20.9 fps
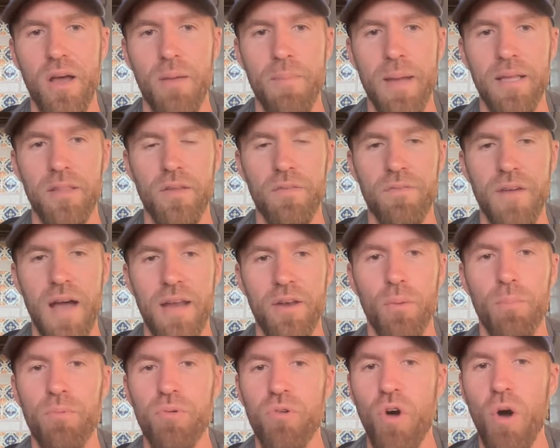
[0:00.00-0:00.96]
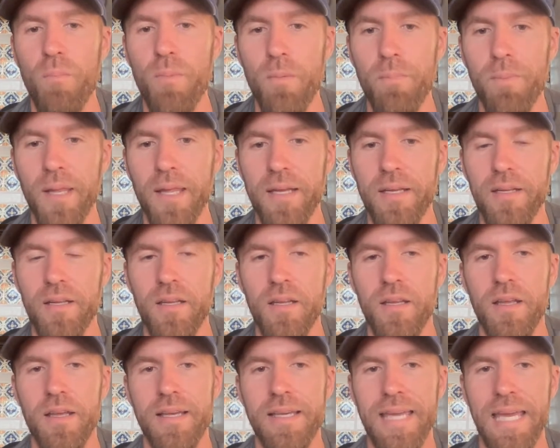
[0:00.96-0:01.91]
to make the final. Probably.
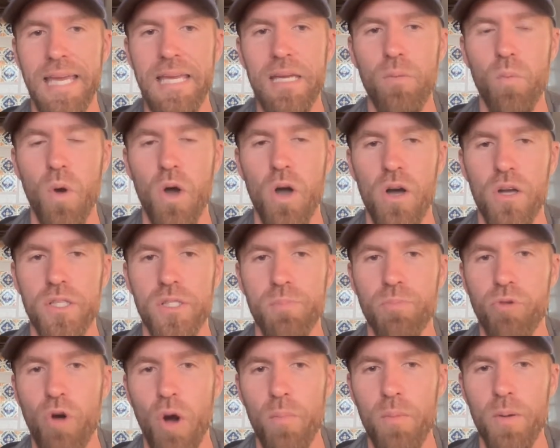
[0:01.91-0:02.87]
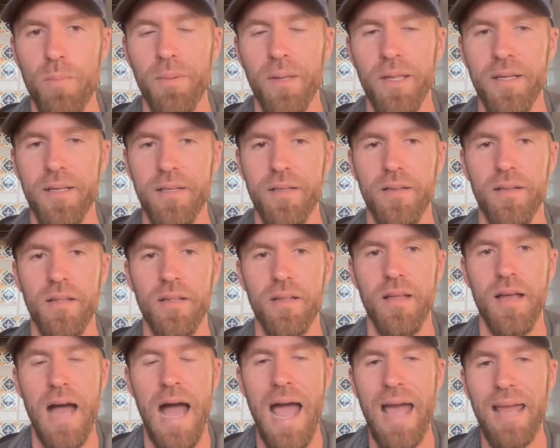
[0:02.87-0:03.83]
Key words, probably.
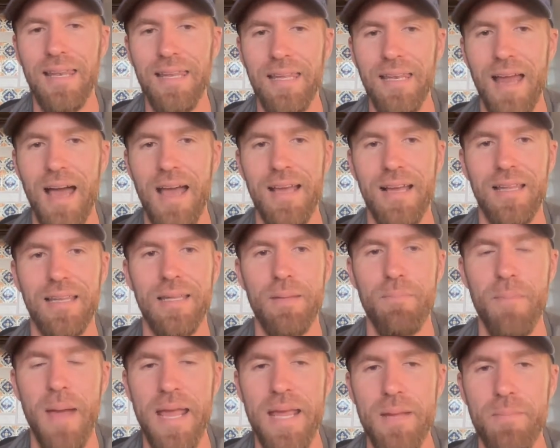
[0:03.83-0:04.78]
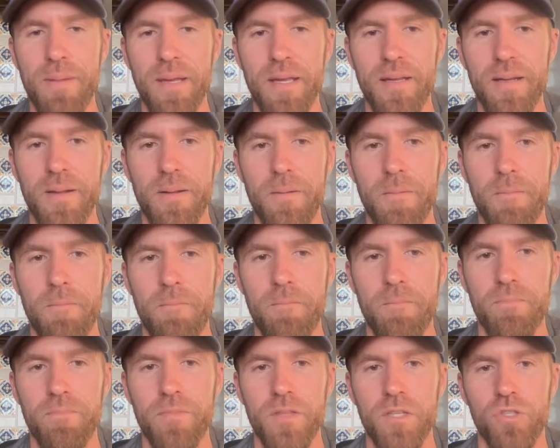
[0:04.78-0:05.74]
Highly likely, maybe.
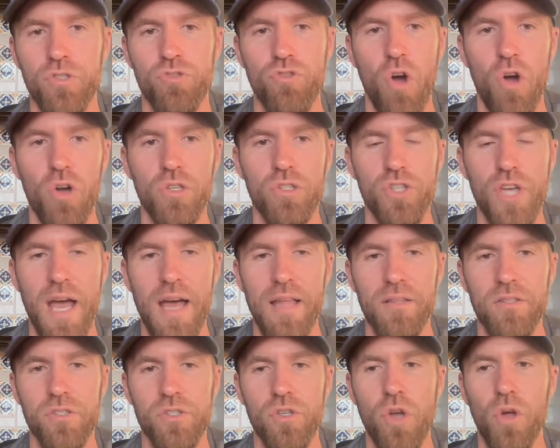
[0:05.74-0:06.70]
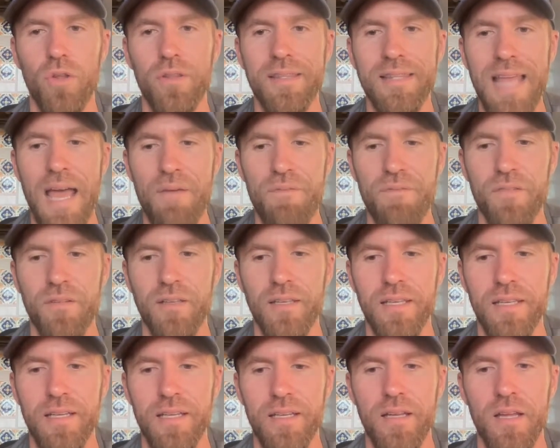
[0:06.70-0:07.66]
Strong chance, not
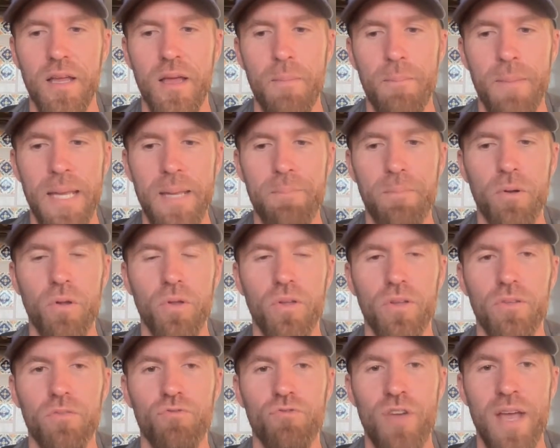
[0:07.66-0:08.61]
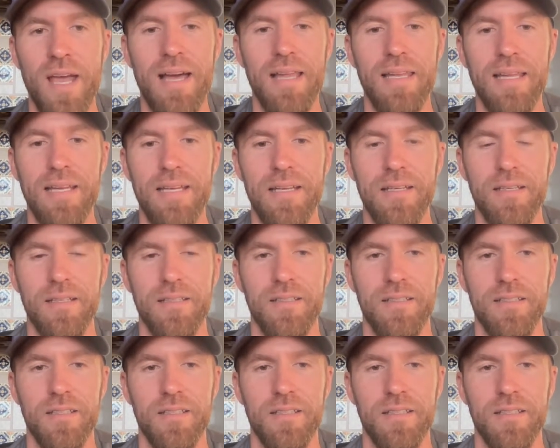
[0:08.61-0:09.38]
definitely. People really